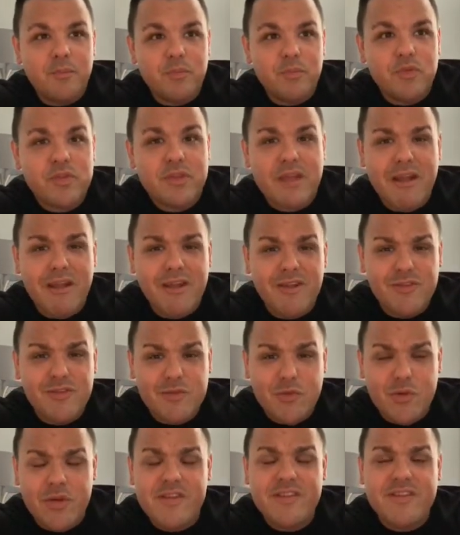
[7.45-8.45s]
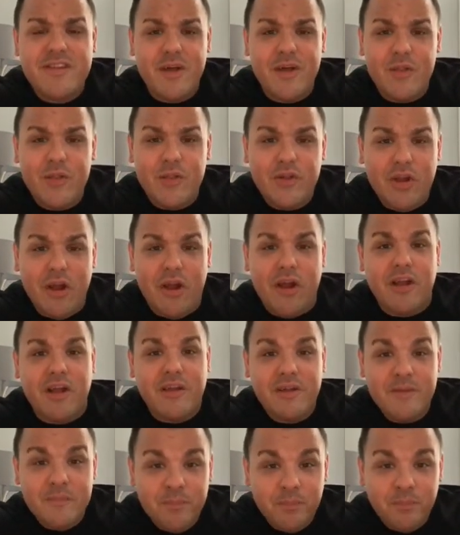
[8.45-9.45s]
Scary Stories to Tell in the Dark